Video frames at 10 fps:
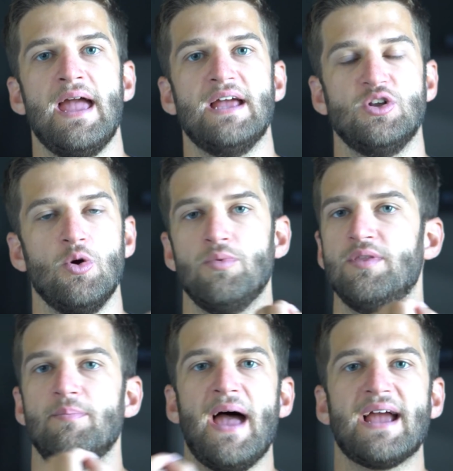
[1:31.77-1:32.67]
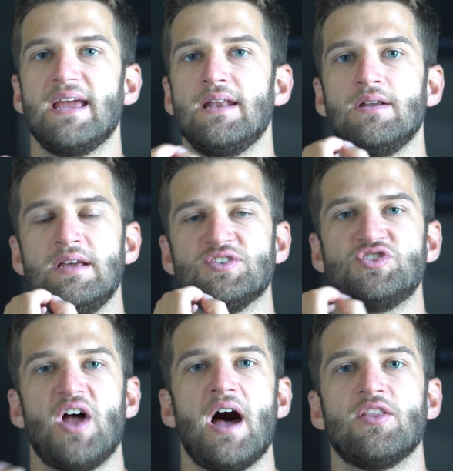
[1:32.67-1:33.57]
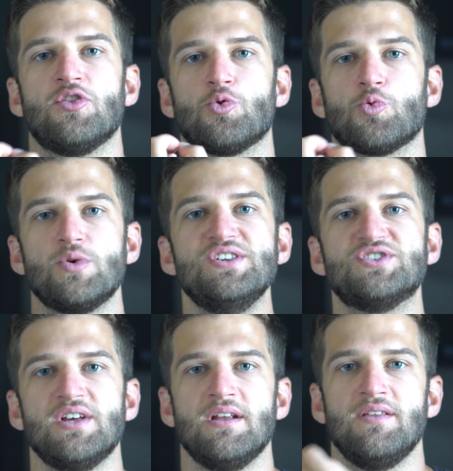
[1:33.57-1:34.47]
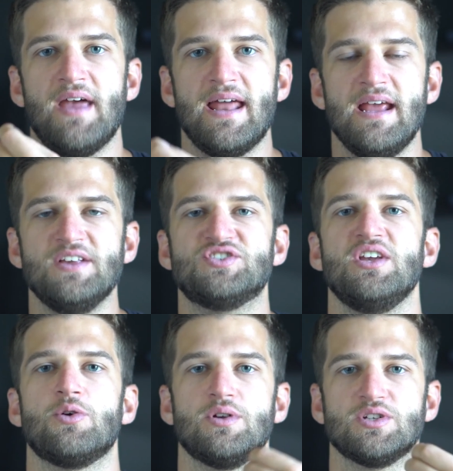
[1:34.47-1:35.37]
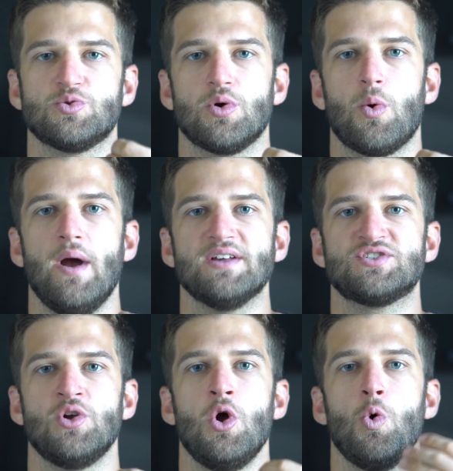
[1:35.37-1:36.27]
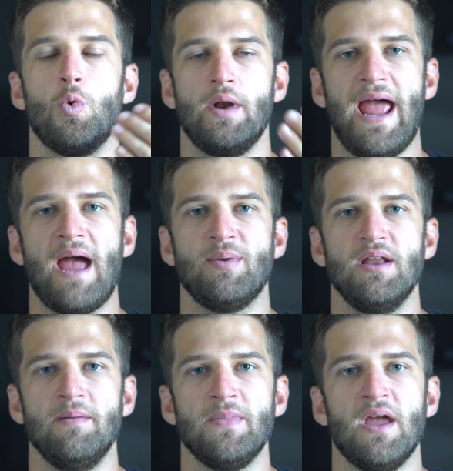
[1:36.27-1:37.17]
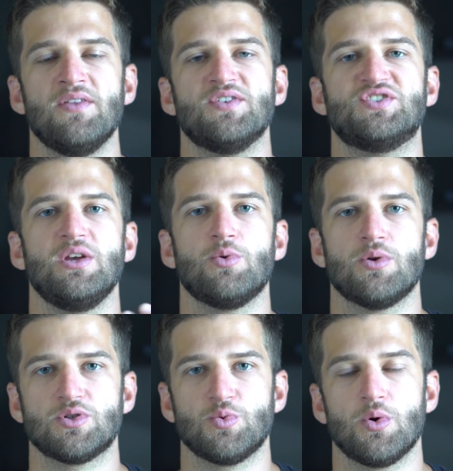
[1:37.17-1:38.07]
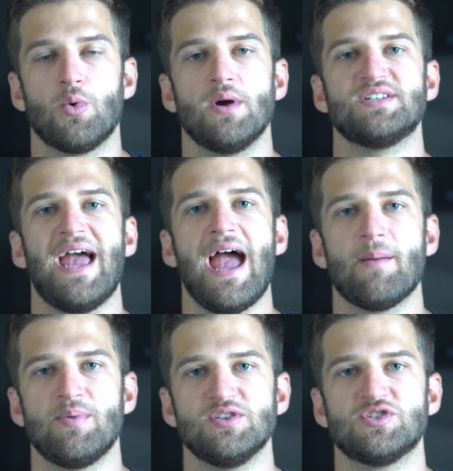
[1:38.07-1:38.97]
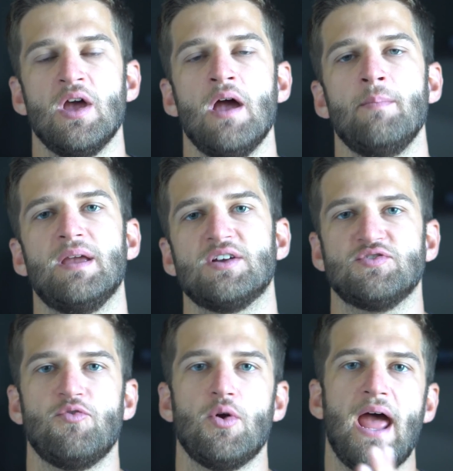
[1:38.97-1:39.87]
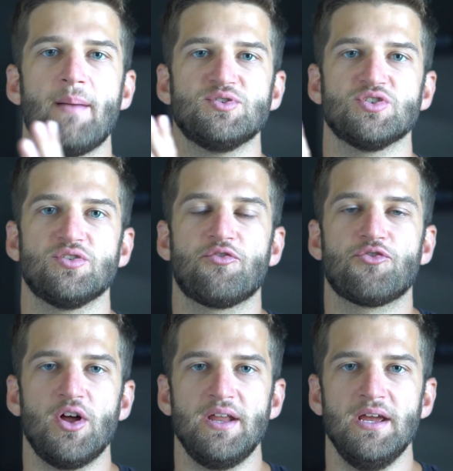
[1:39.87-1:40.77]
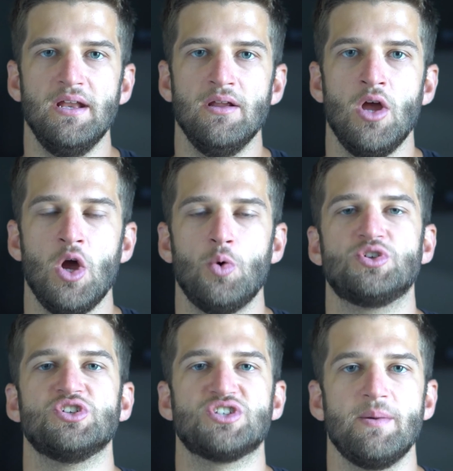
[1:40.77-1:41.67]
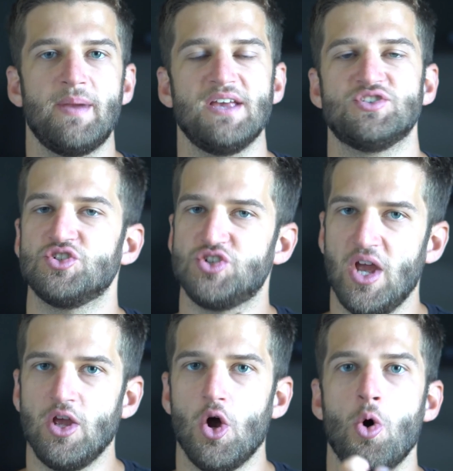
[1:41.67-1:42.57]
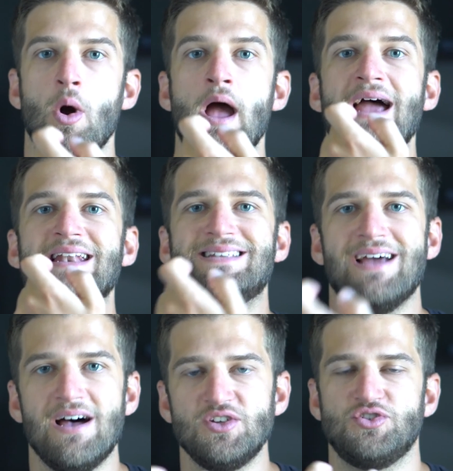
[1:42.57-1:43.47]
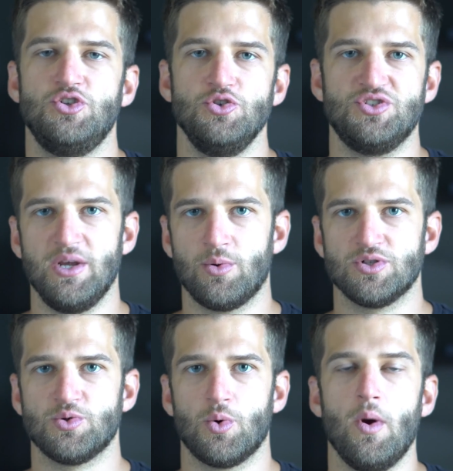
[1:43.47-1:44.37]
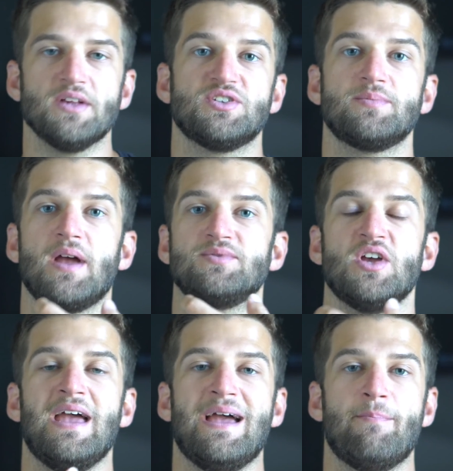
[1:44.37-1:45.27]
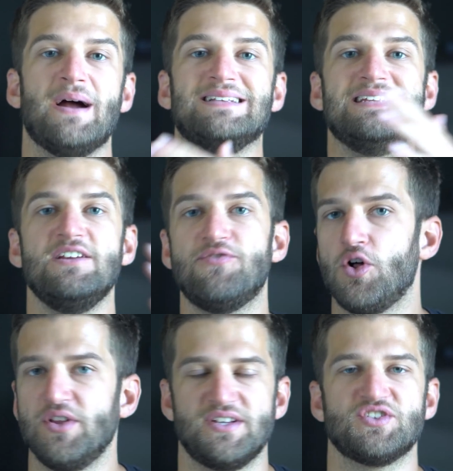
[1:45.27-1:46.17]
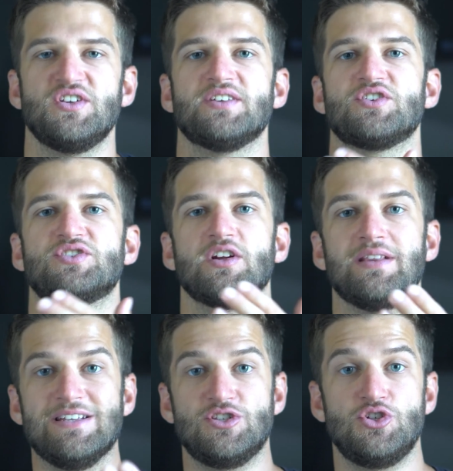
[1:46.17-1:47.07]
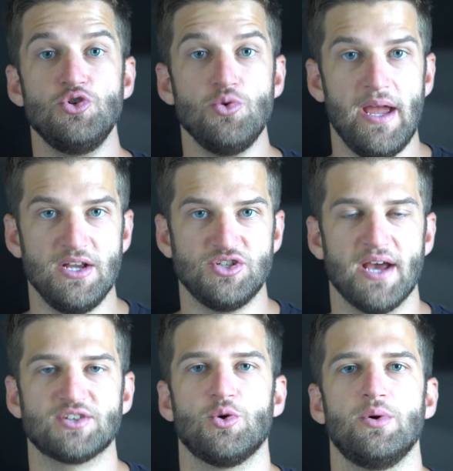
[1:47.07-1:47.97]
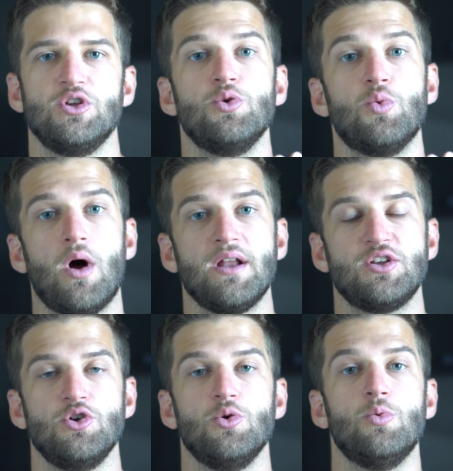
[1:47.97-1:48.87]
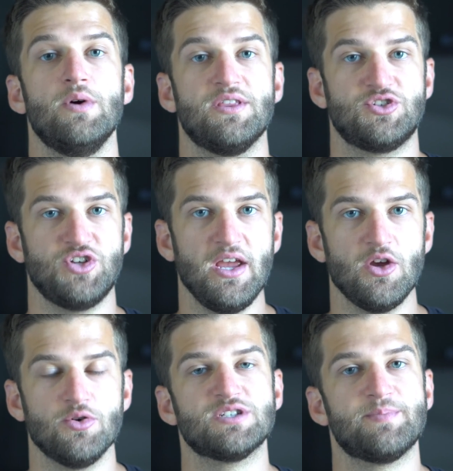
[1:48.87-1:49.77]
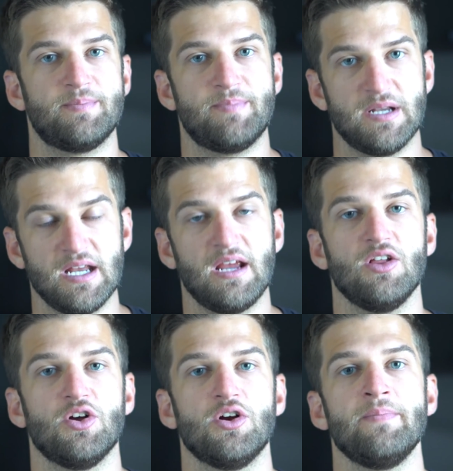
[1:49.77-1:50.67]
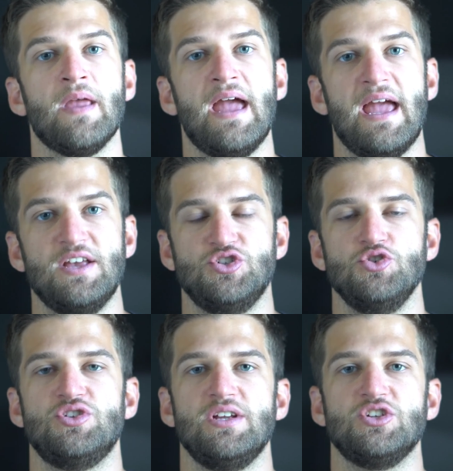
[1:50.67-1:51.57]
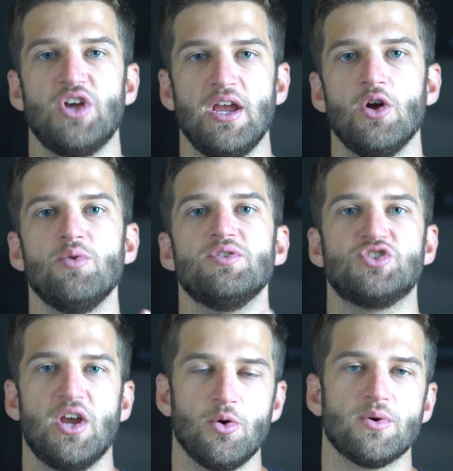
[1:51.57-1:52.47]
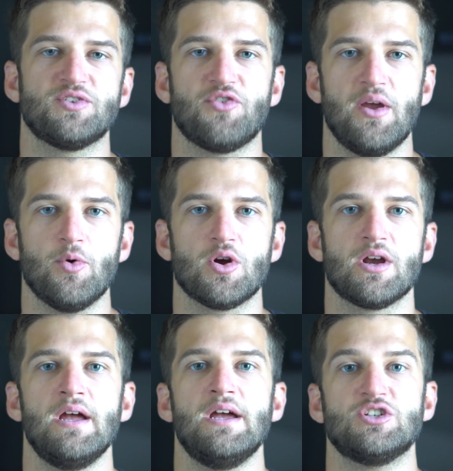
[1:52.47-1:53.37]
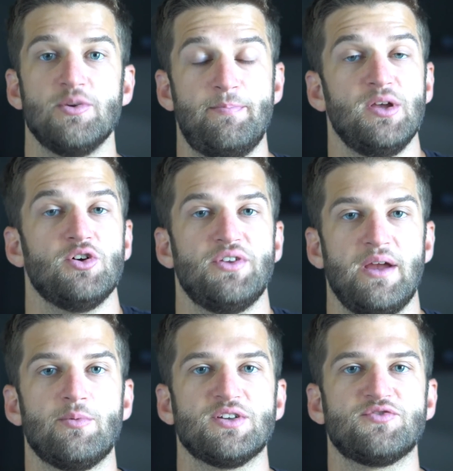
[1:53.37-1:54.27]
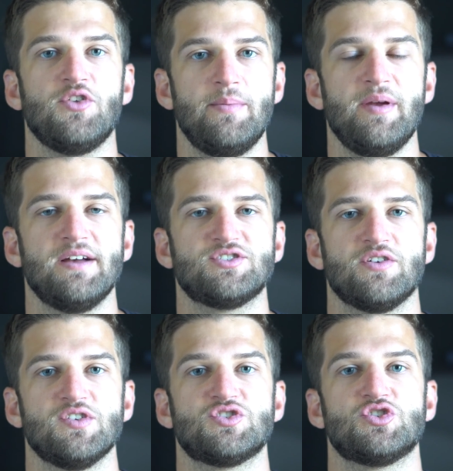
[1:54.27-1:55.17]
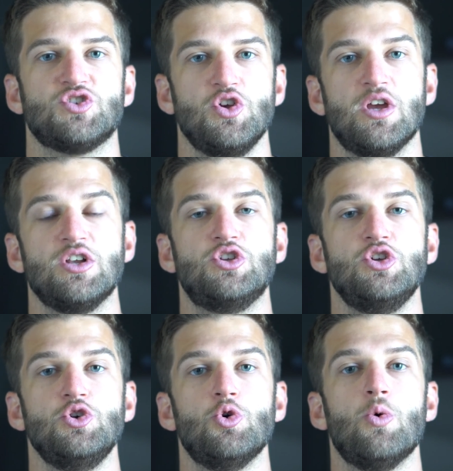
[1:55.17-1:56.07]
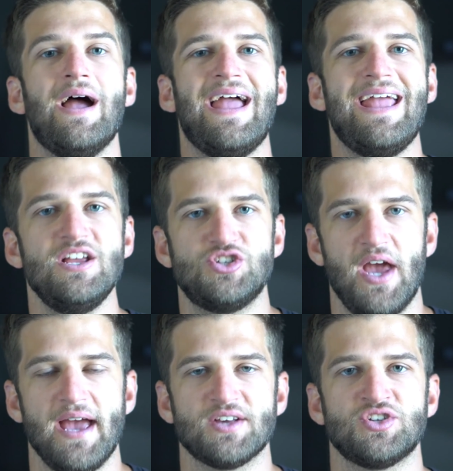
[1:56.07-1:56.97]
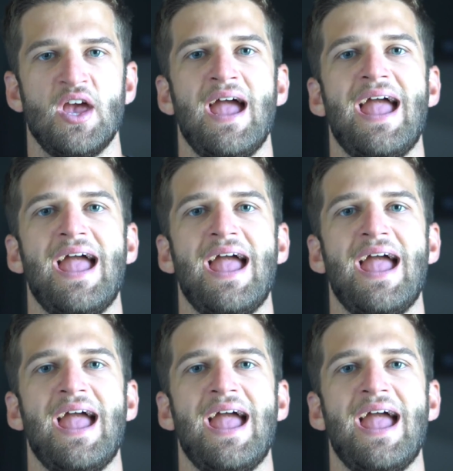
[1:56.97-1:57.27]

It, the backend is not the reason that a synchronous request would happen. The synchronous request happens because of what happens on the front end, which in some cases Django does do synchronous requests. Sometimes by default, it doesn't necessarily do Ajax. So what you'd want to do with Django in particular is using Django and the Django REST framework to build a RESTful API service so you can do Ajax.